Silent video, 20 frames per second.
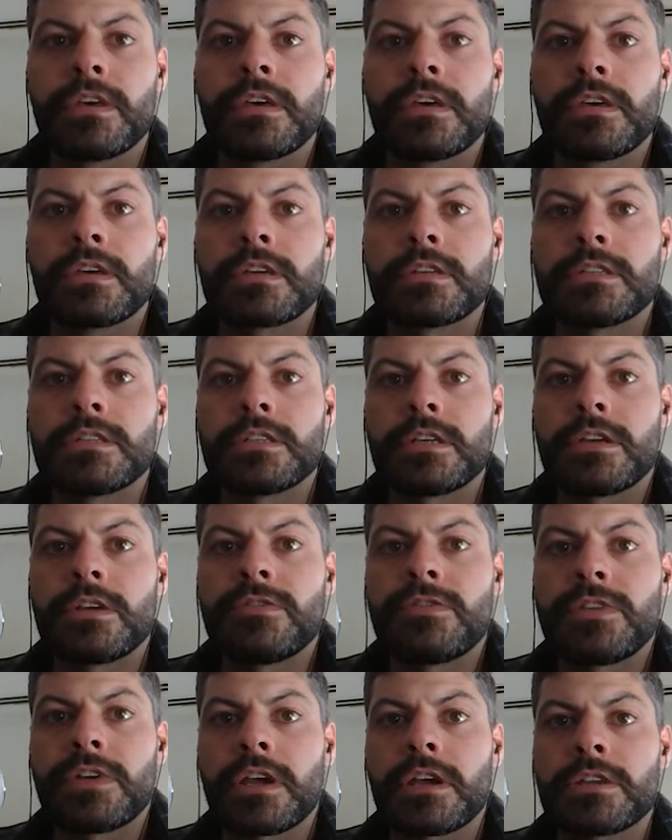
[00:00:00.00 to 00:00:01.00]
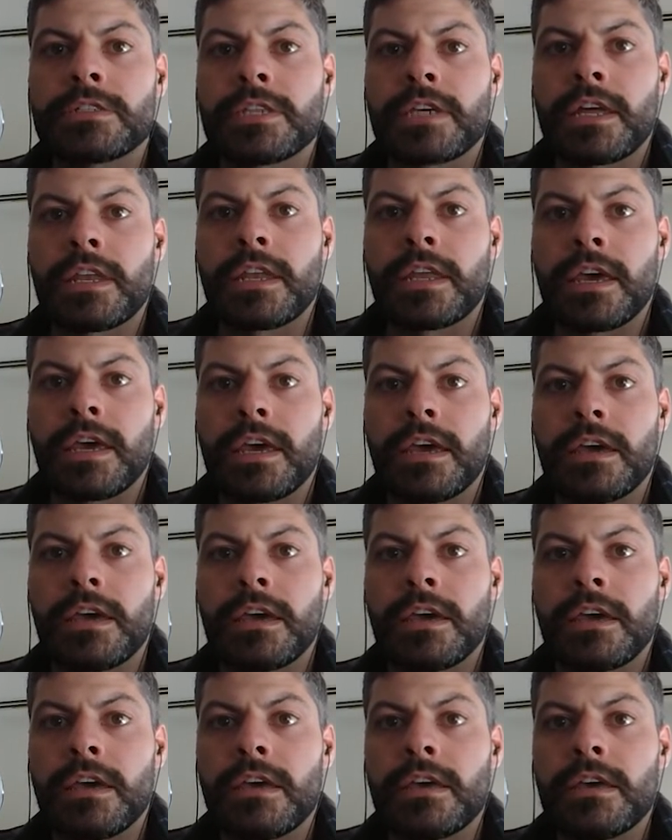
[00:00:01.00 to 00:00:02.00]
Consider figure 10a,
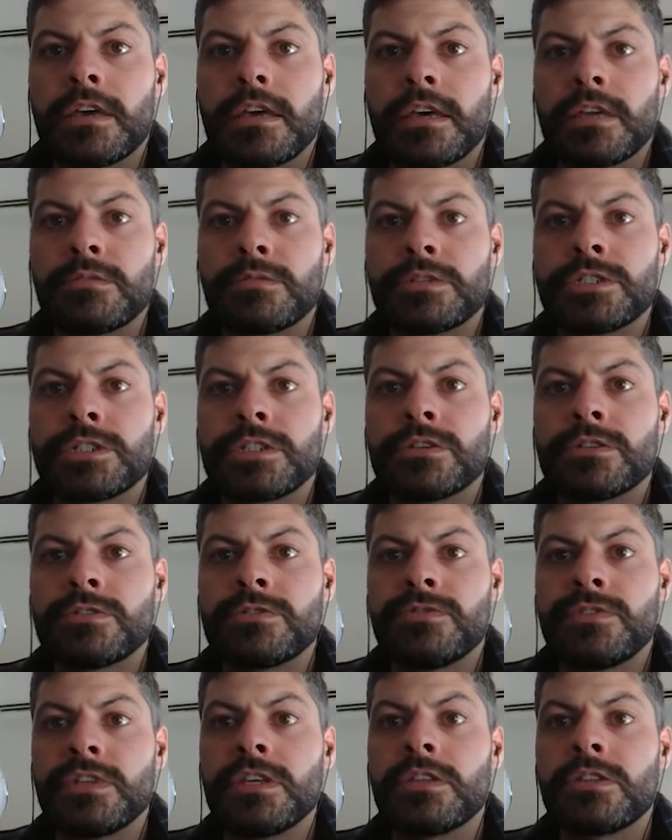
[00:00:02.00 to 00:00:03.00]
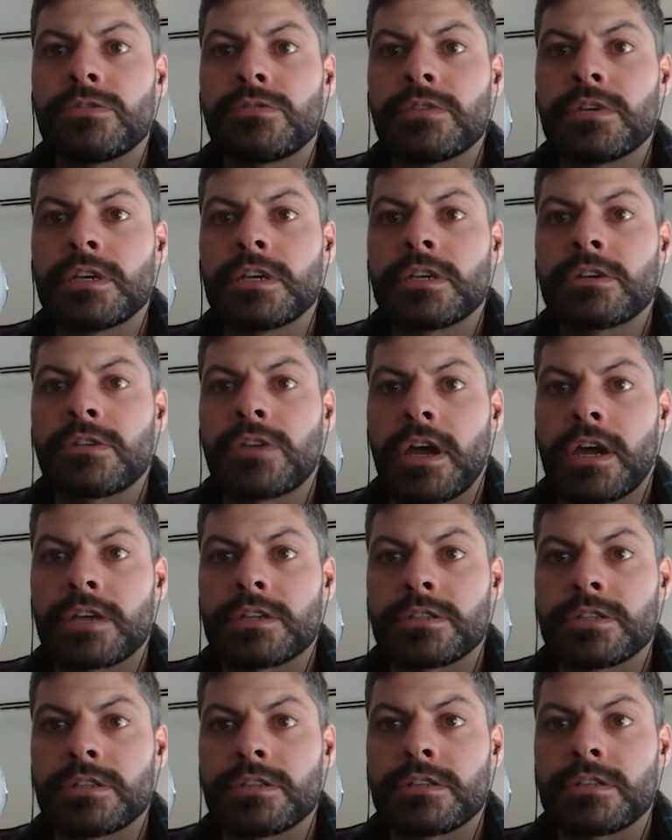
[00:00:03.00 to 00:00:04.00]
in which node v3
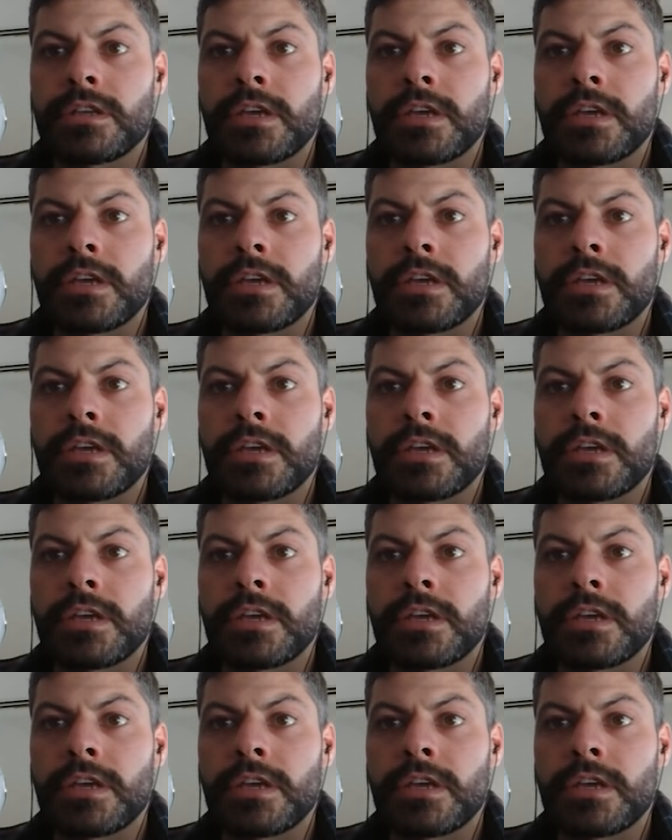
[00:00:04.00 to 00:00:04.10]
crashes